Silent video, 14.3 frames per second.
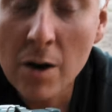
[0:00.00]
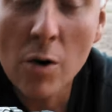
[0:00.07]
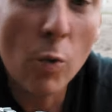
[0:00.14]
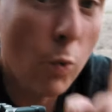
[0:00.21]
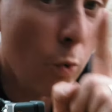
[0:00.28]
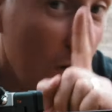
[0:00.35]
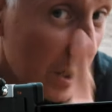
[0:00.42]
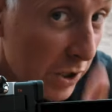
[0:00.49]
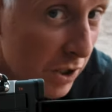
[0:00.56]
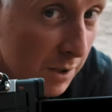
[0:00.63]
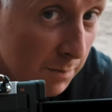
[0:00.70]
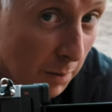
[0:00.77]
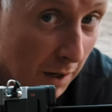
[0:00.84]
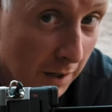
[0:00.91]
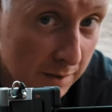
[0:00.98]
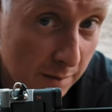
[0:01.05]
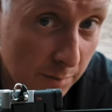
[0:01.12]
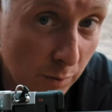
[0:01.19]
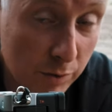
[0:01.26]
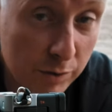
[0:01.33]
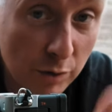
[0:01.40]
which is
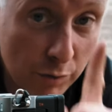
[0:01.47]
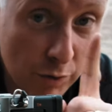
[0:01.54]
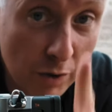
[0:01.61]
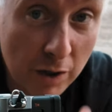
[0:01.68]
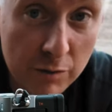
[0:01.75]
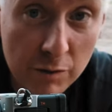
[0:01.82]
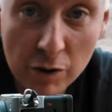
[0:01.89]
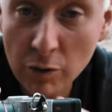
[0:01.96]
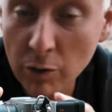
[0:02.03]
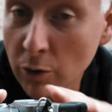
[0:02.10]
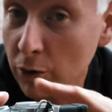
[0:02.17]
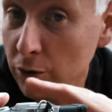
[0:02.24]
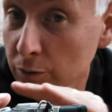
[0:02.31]
possible, so you can record